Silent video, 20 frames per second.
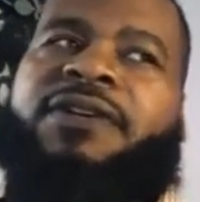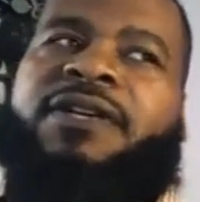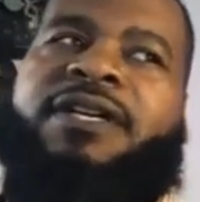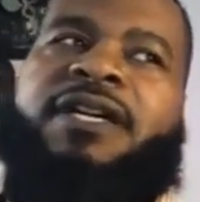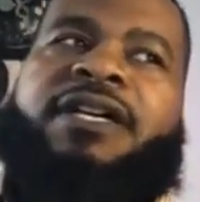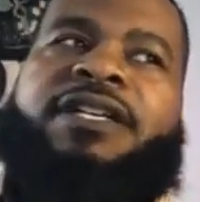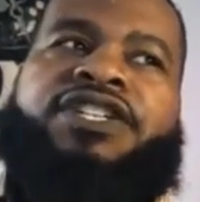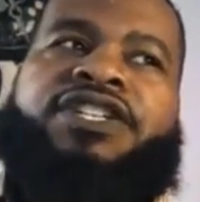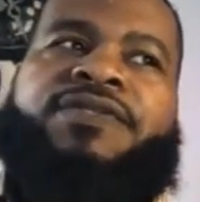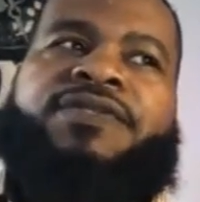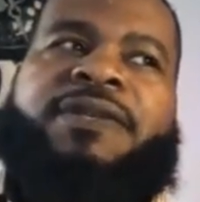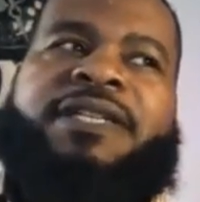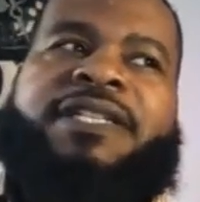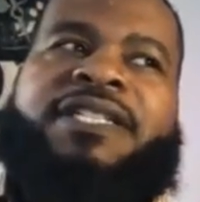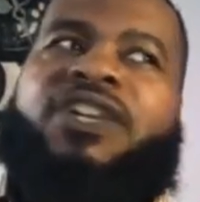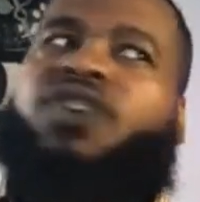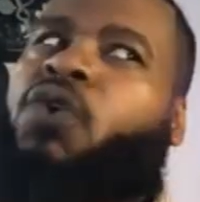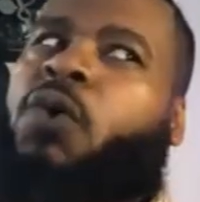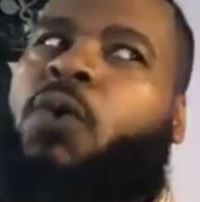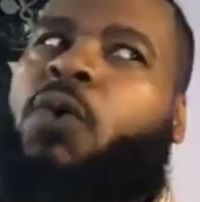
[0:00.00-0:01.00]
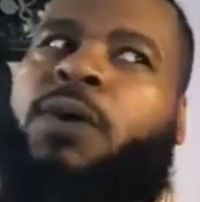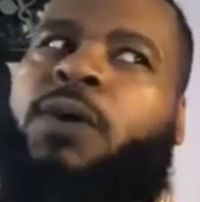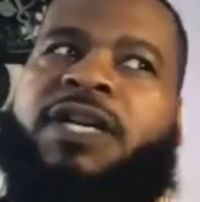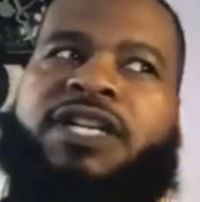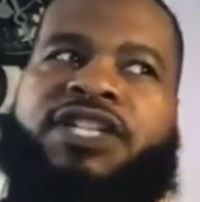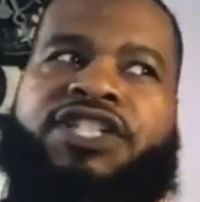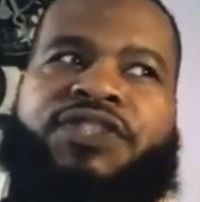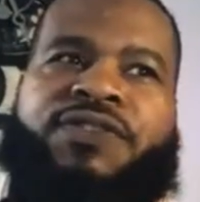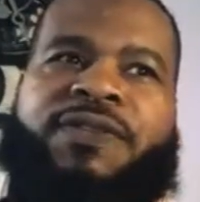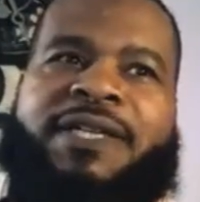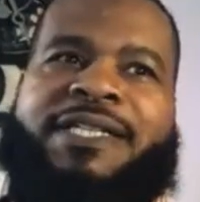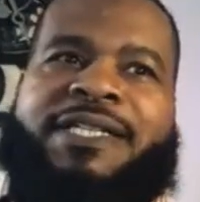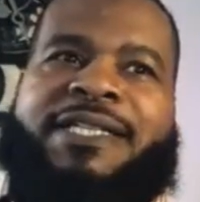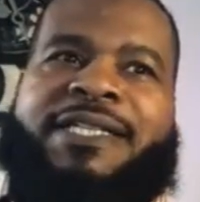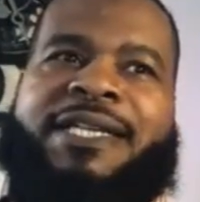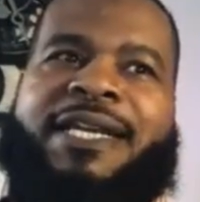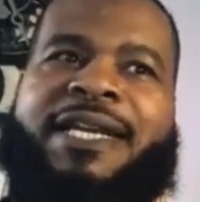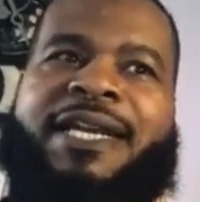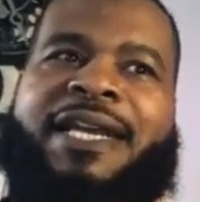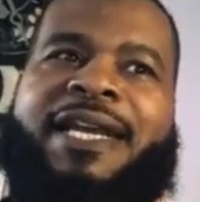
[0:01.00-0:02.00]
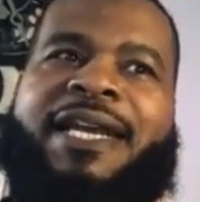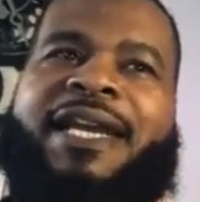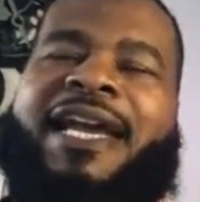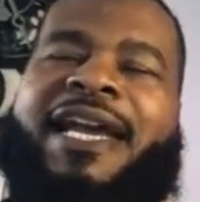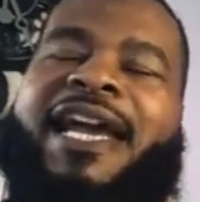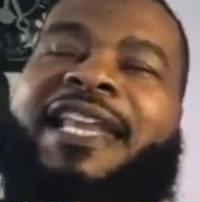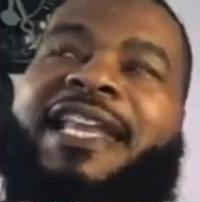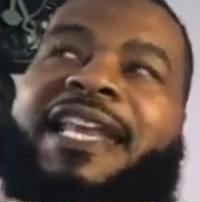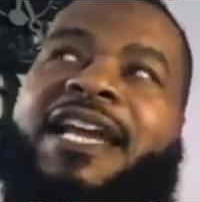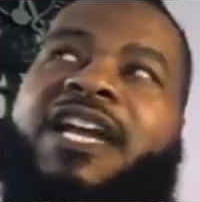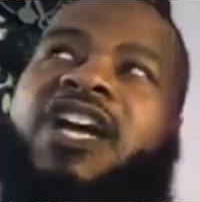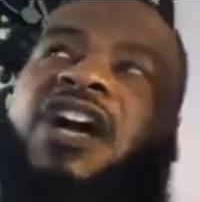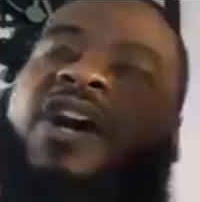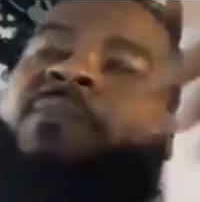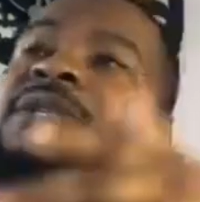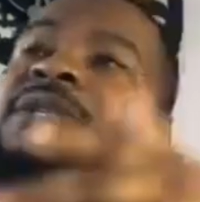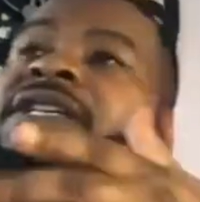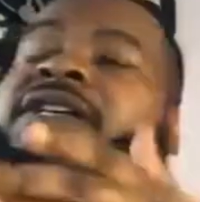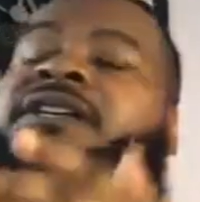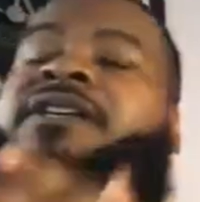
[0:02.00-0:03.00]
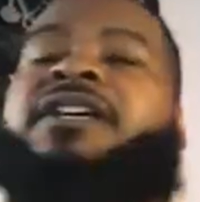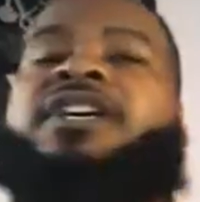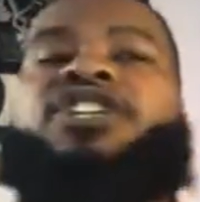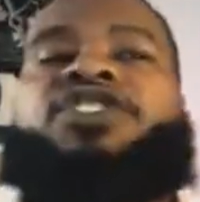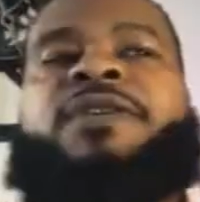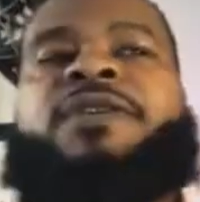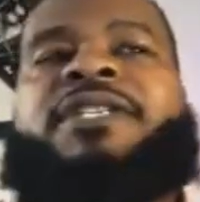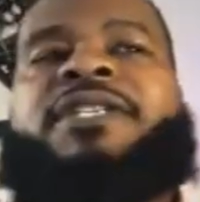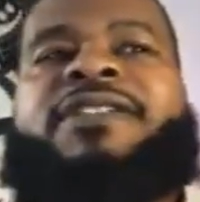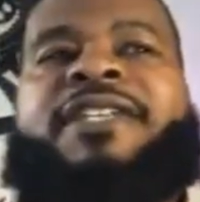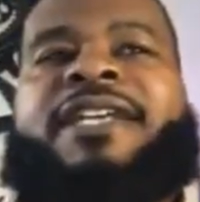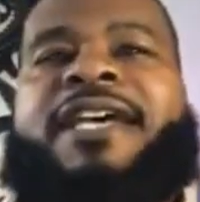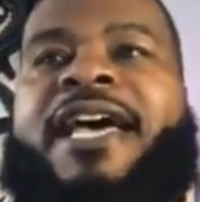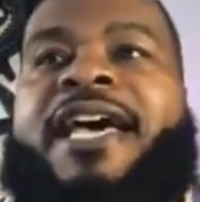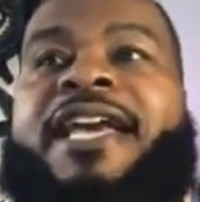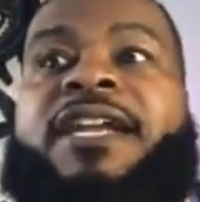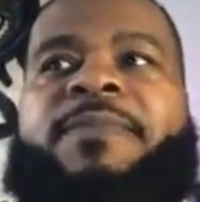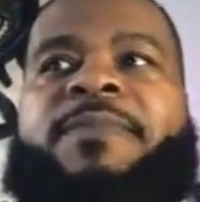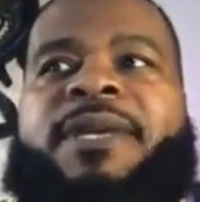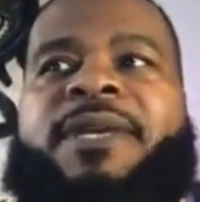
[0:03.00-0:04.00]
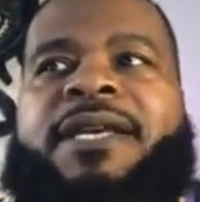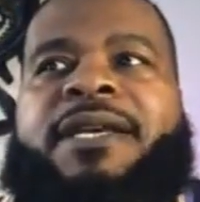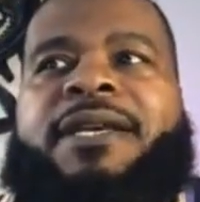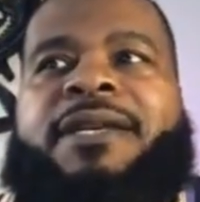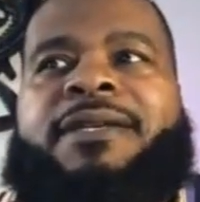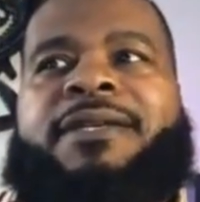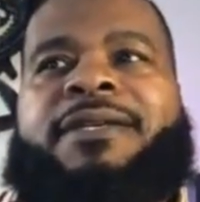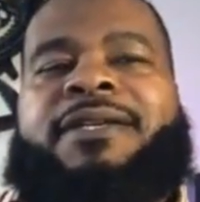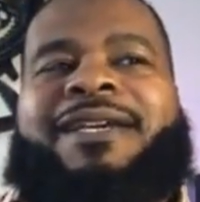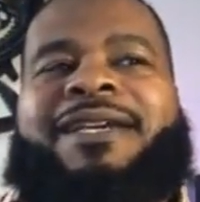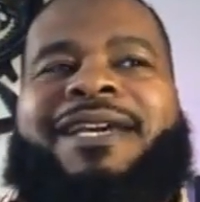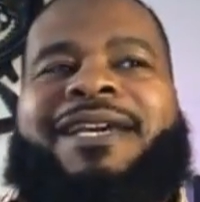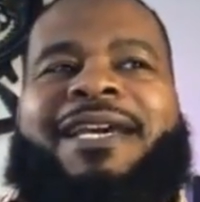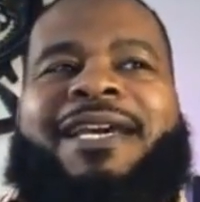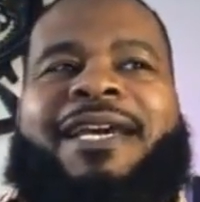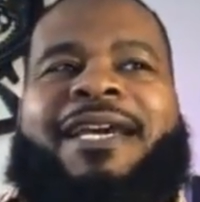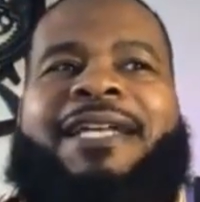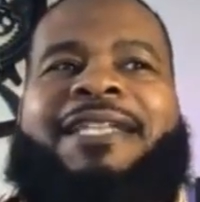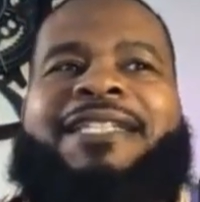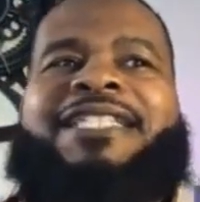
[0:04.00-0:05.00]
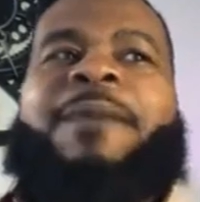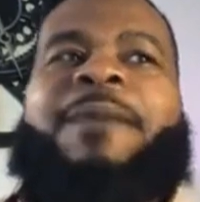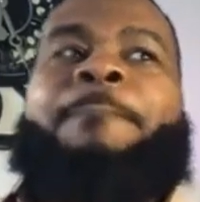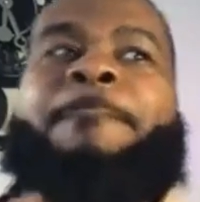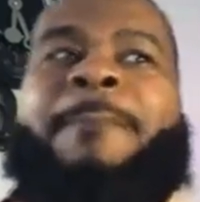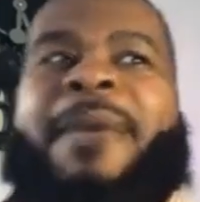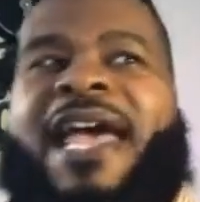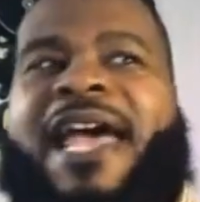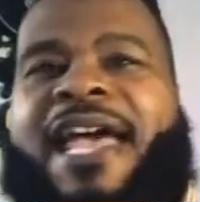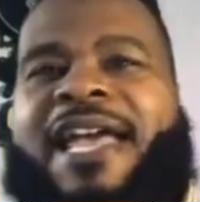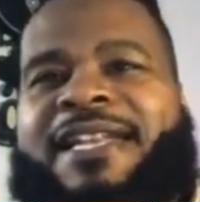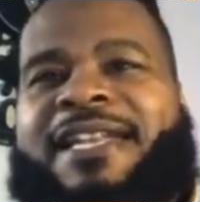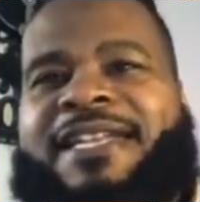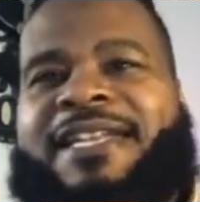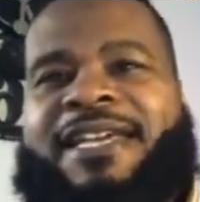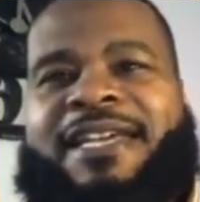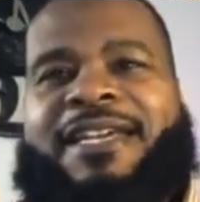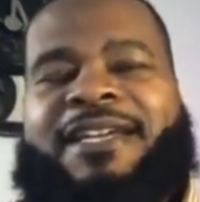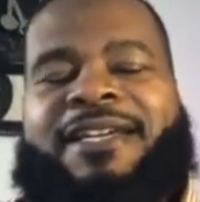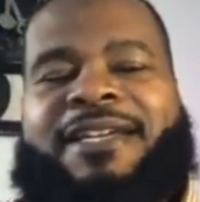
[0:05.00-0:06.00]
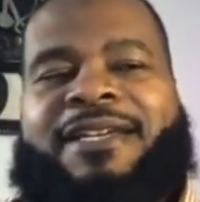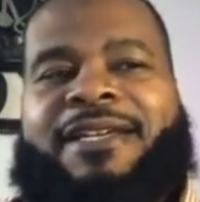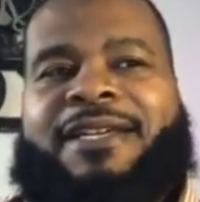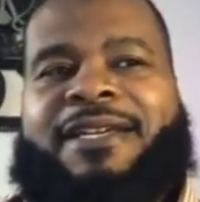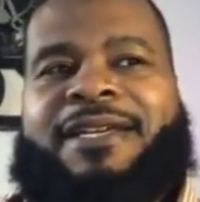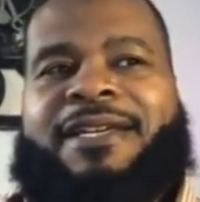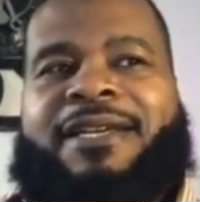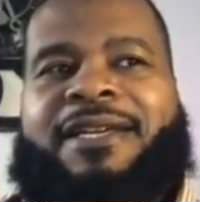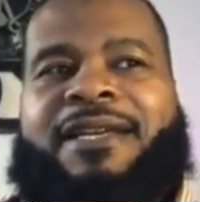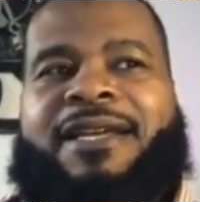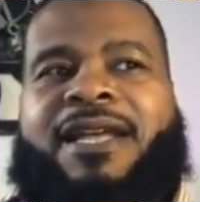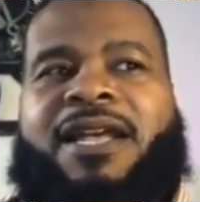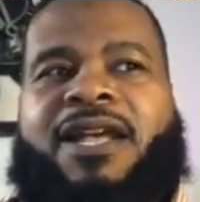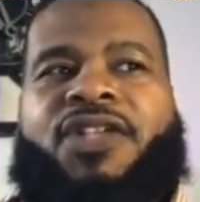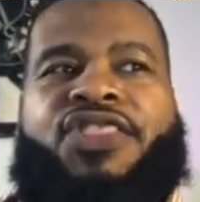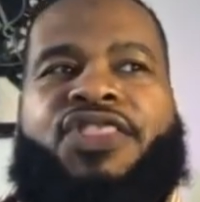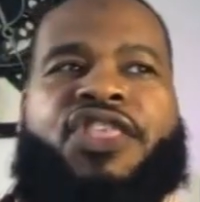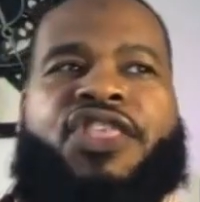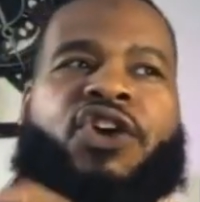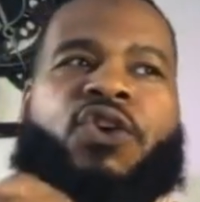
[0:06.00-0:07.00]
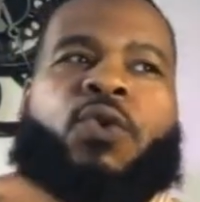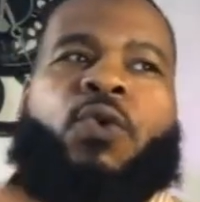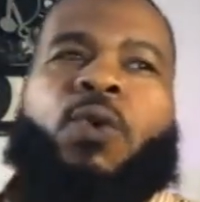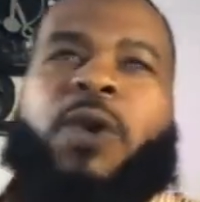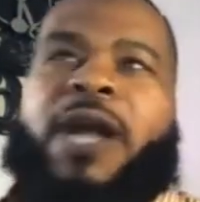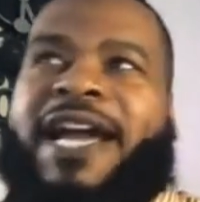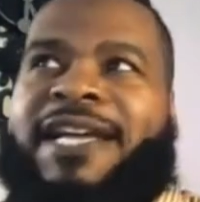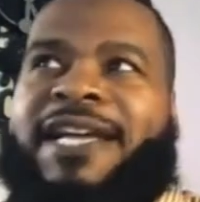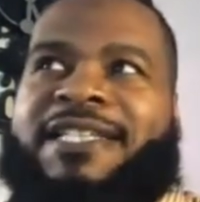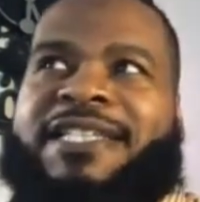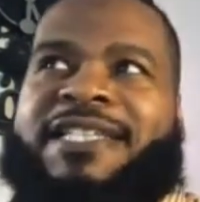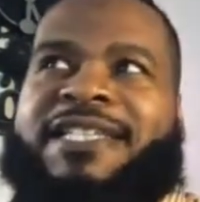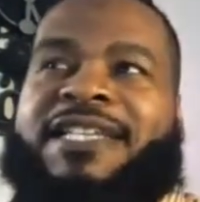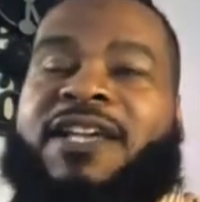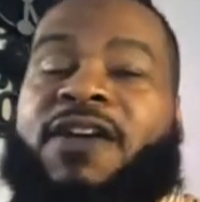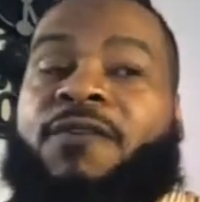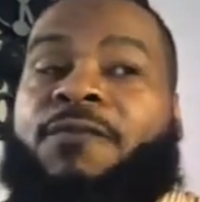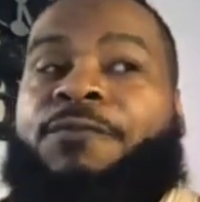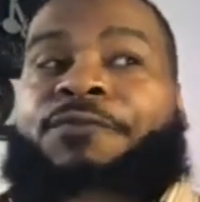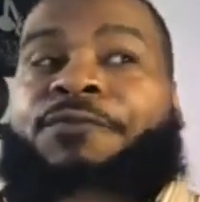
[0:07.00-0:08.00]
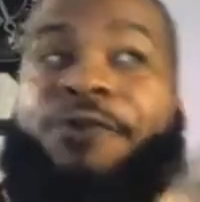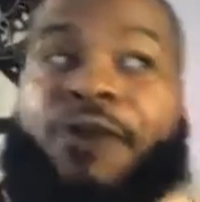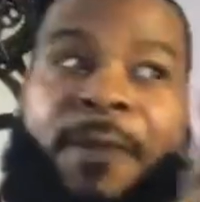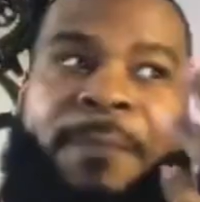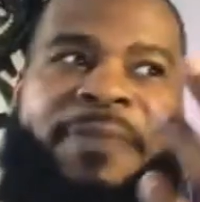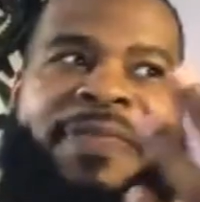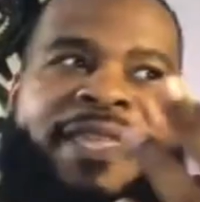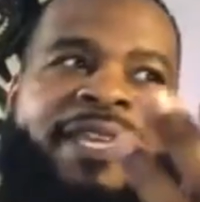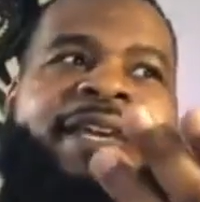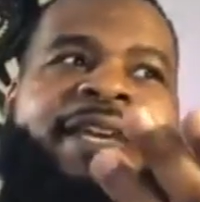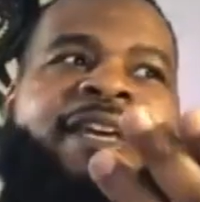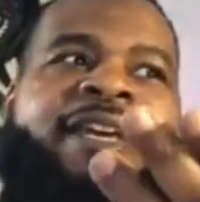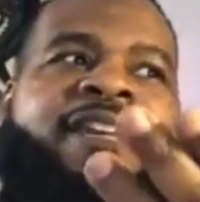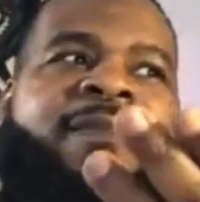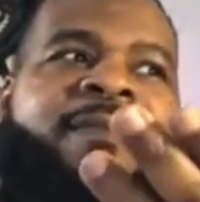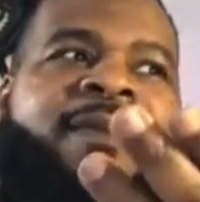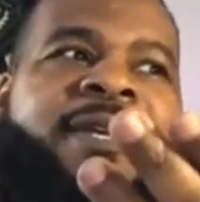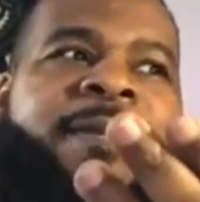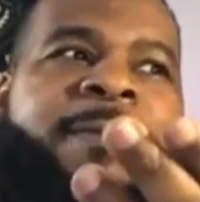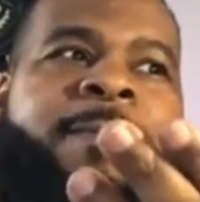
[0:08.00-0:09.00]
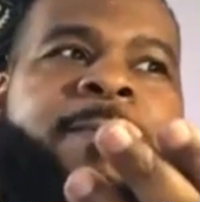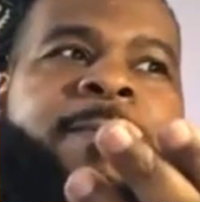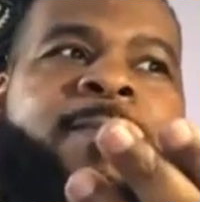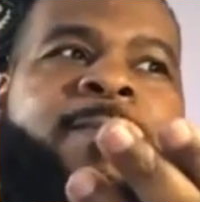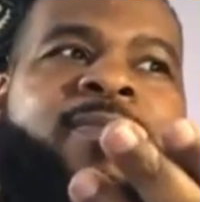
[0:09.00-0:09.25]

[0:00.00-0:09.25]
their countries, their own countries, and they come to the countries of the enemy, demanding their rights from the enemy.